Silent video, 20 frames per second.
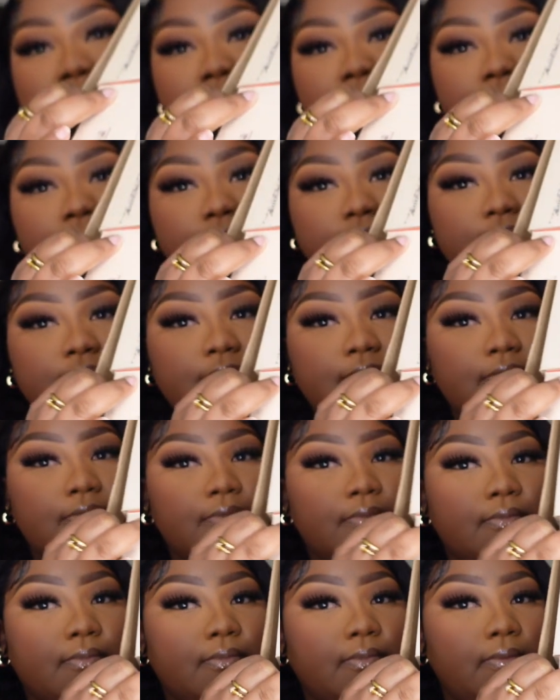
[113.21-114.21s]

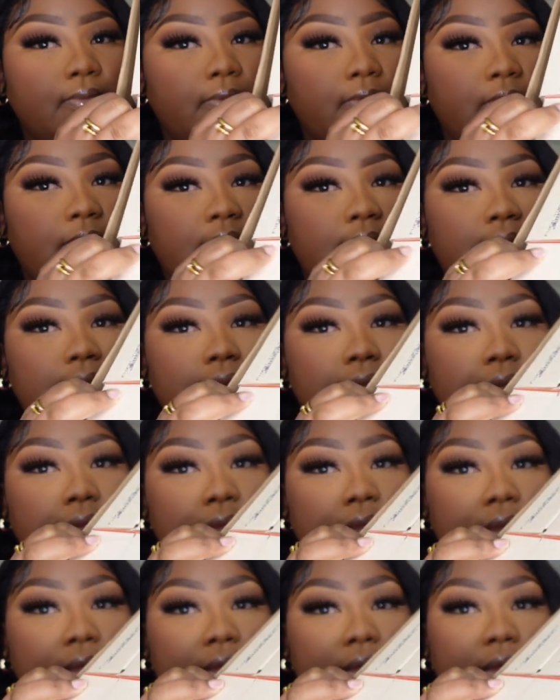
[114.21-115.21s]

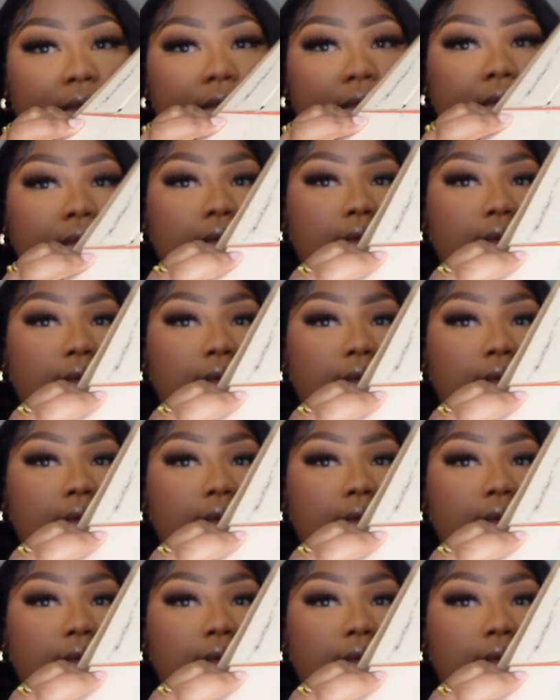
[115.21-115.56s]
(no one is talking)